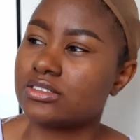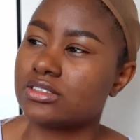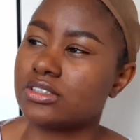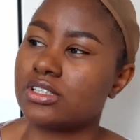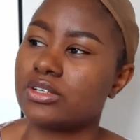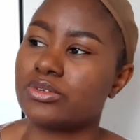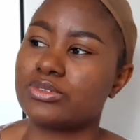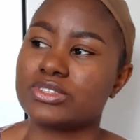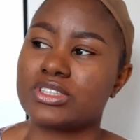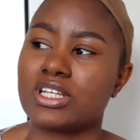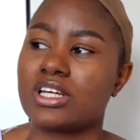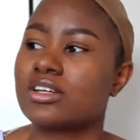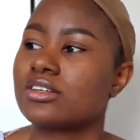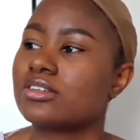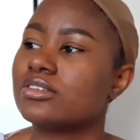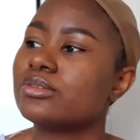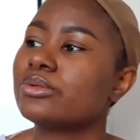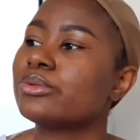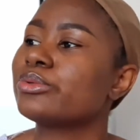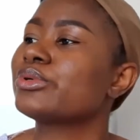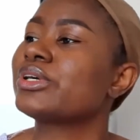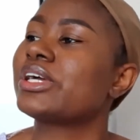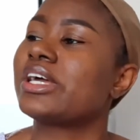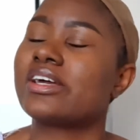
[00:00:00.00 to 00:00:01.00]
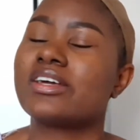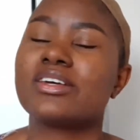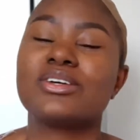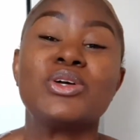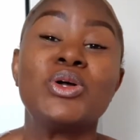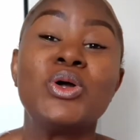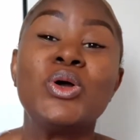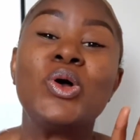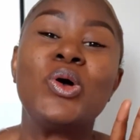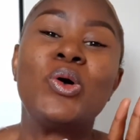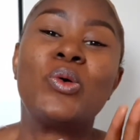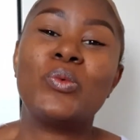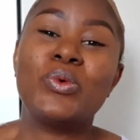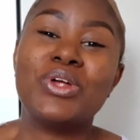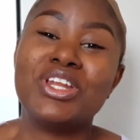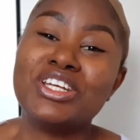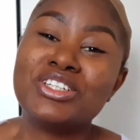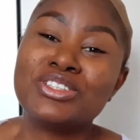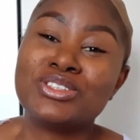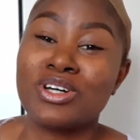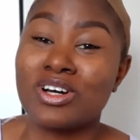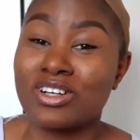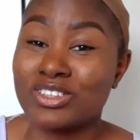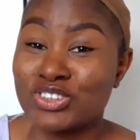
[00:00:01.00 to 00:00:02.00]
I was like, oh, okay, we
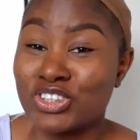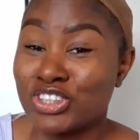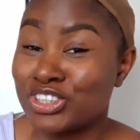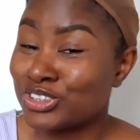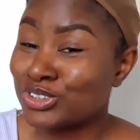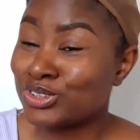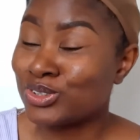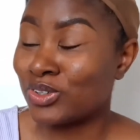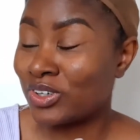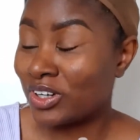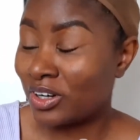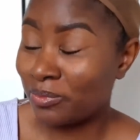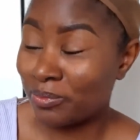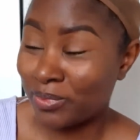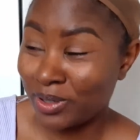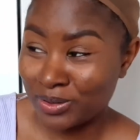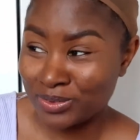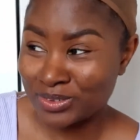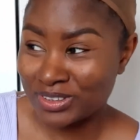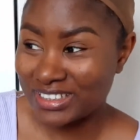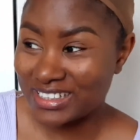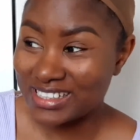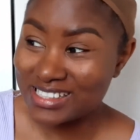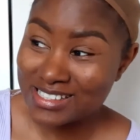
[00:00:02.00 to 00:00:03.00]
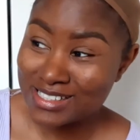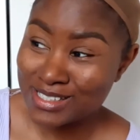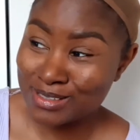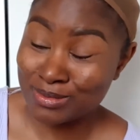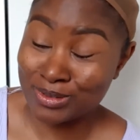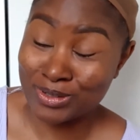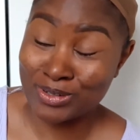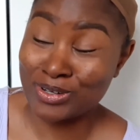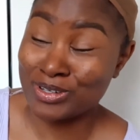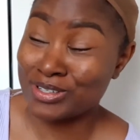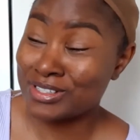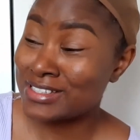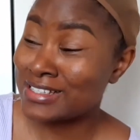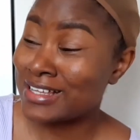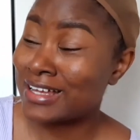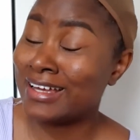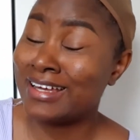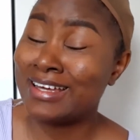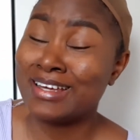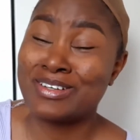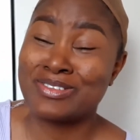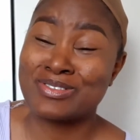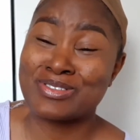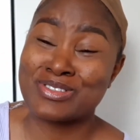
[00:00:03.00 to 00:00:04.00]
need to actually talk about this because
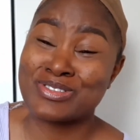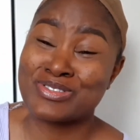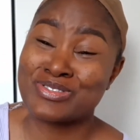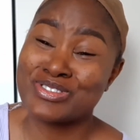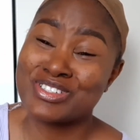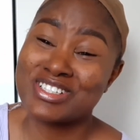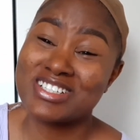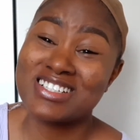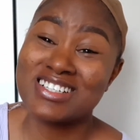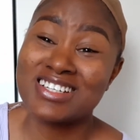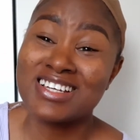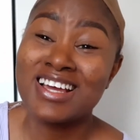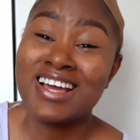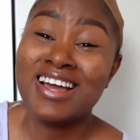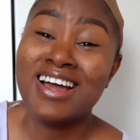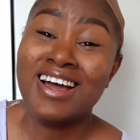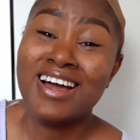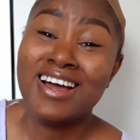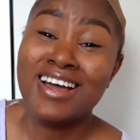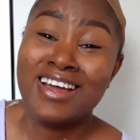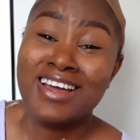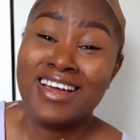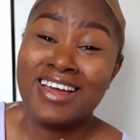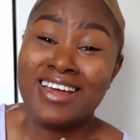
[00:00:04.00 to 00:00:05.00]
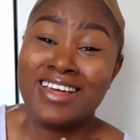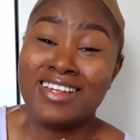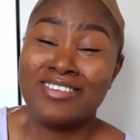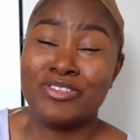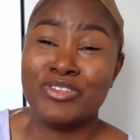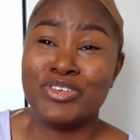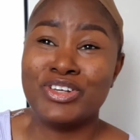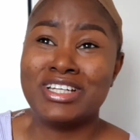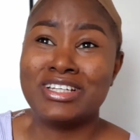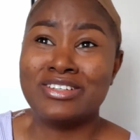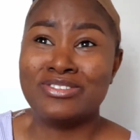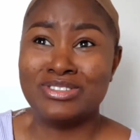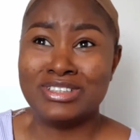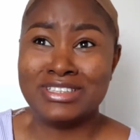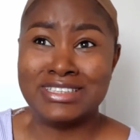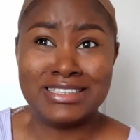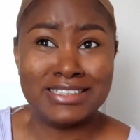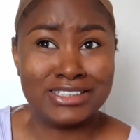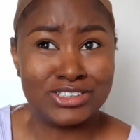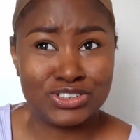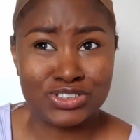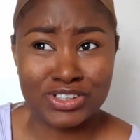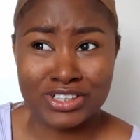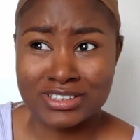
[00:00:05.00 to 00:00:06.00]
it was
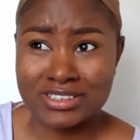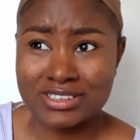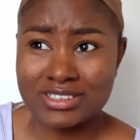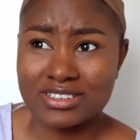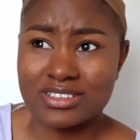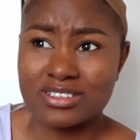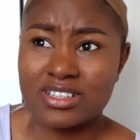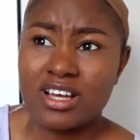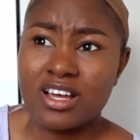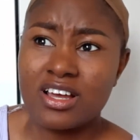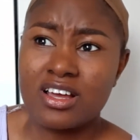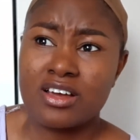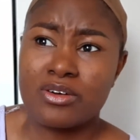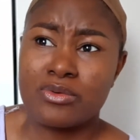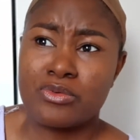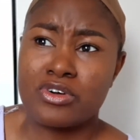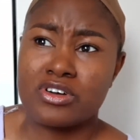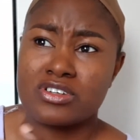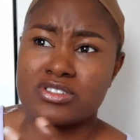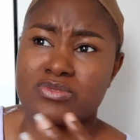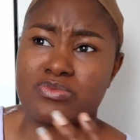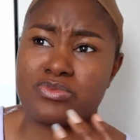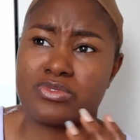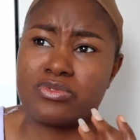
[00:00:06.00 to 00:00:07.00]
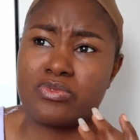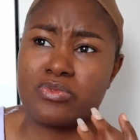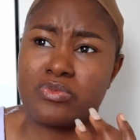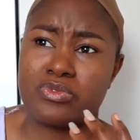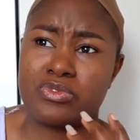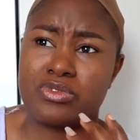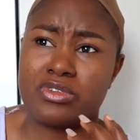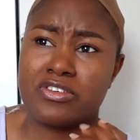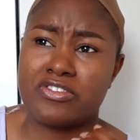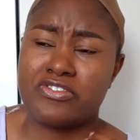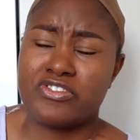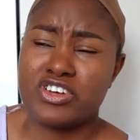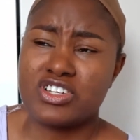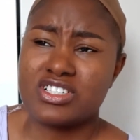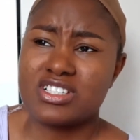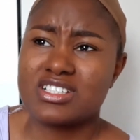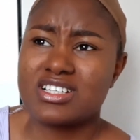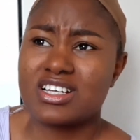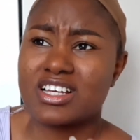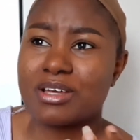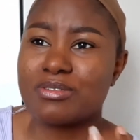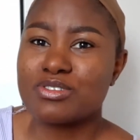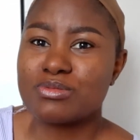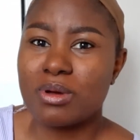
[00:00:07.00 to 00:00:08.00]
really interesting. Because the first
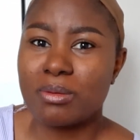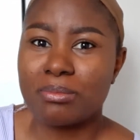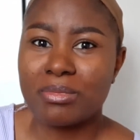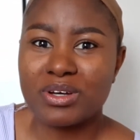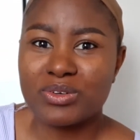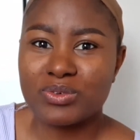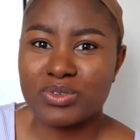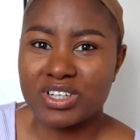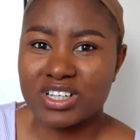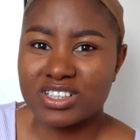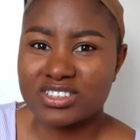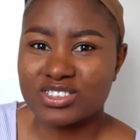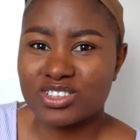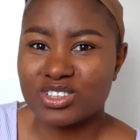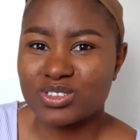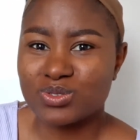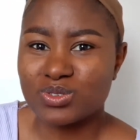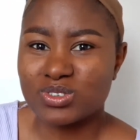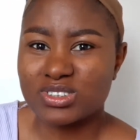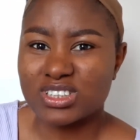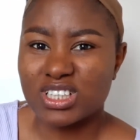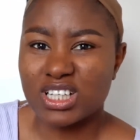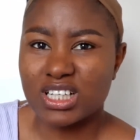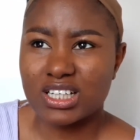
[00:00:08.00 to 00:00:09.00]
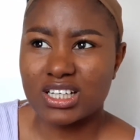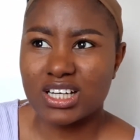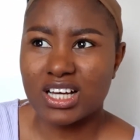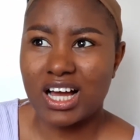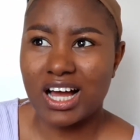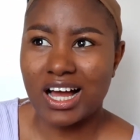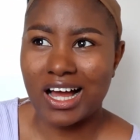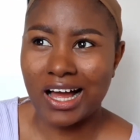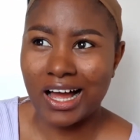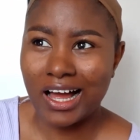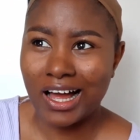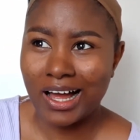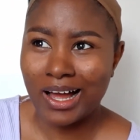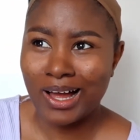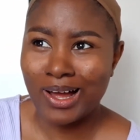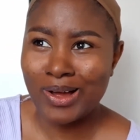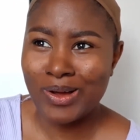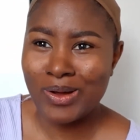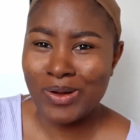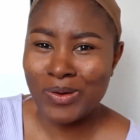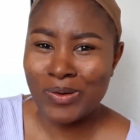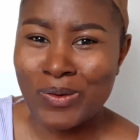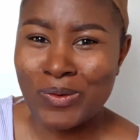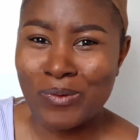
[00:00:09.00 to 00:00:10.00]
thing that came to my mind when I saw it was like,
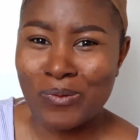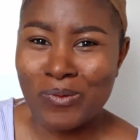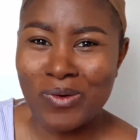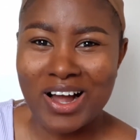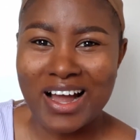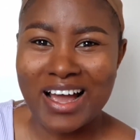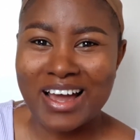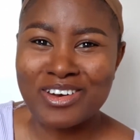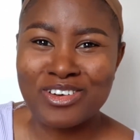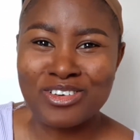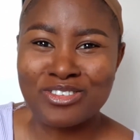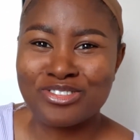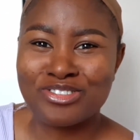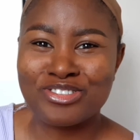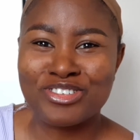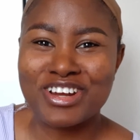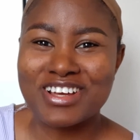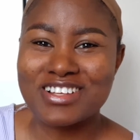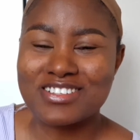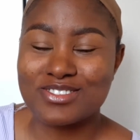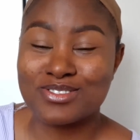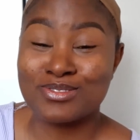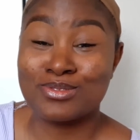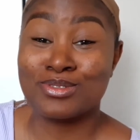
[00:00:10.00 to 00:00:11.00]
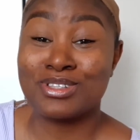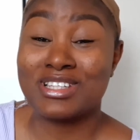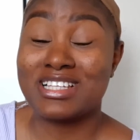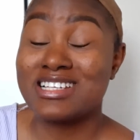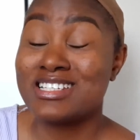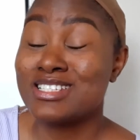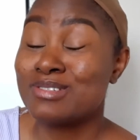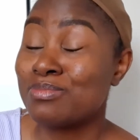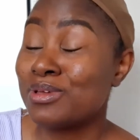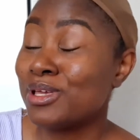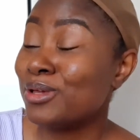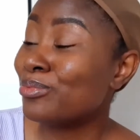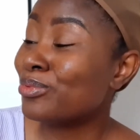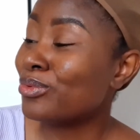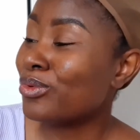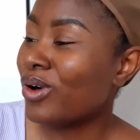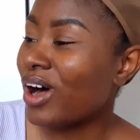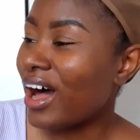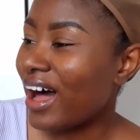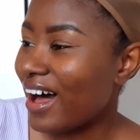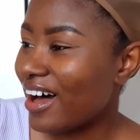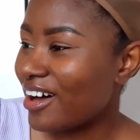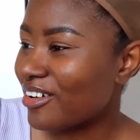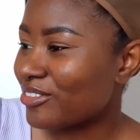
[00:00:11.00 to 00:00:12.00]
what kind of friends do these
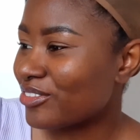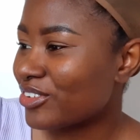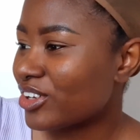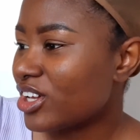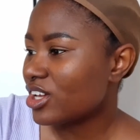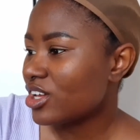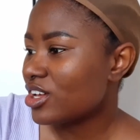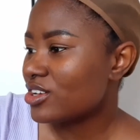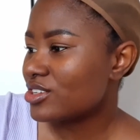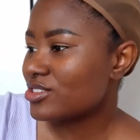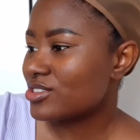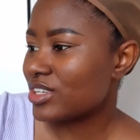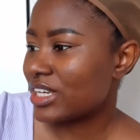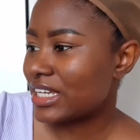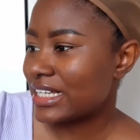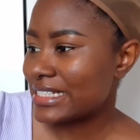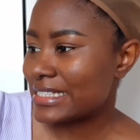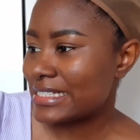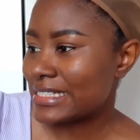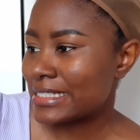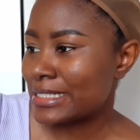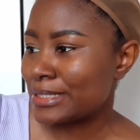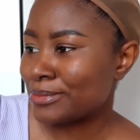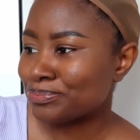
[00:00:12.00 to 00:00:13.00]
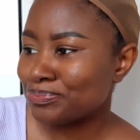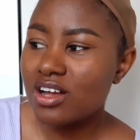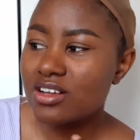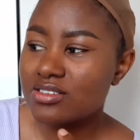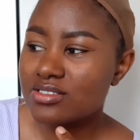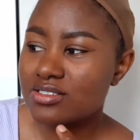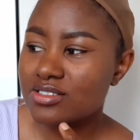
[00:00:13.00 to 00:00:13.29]
people have? So let's see.